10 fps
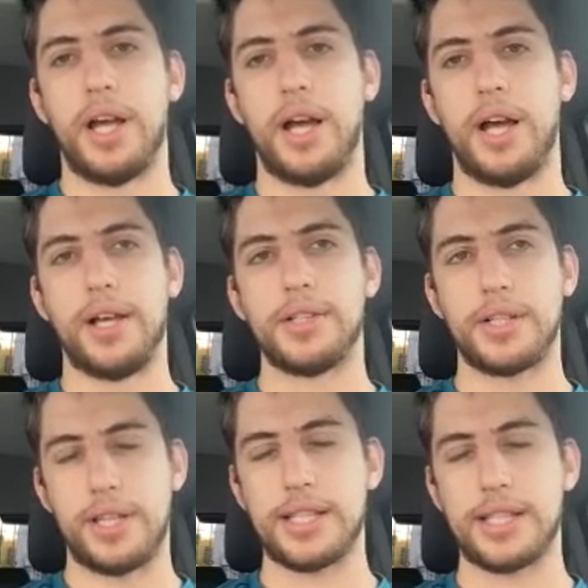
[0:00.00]
Uh, so
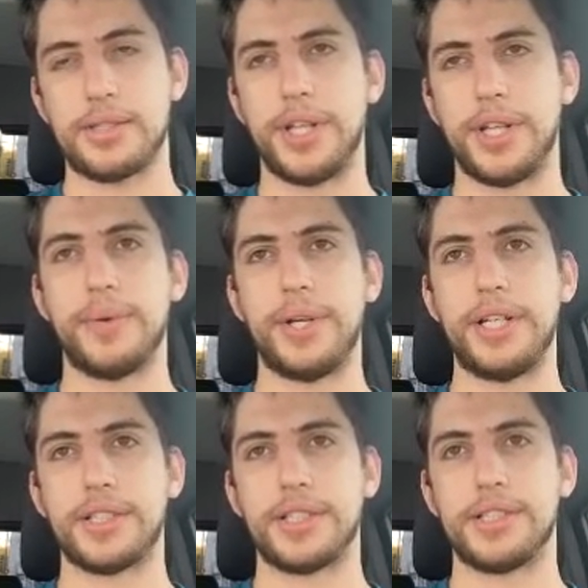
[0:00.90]
that's one of the
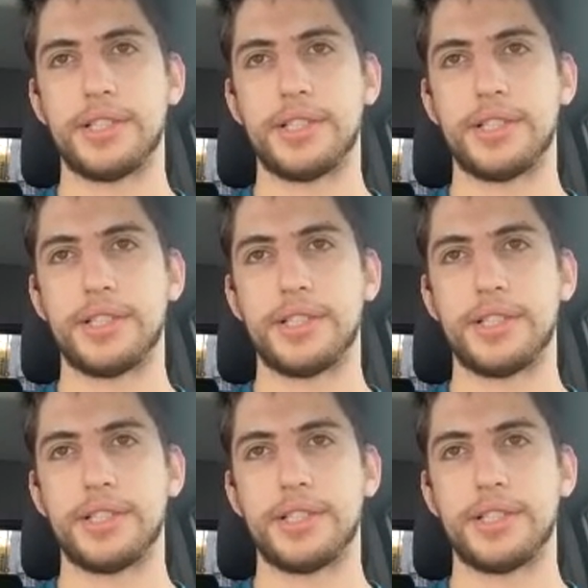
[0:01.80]
reasons.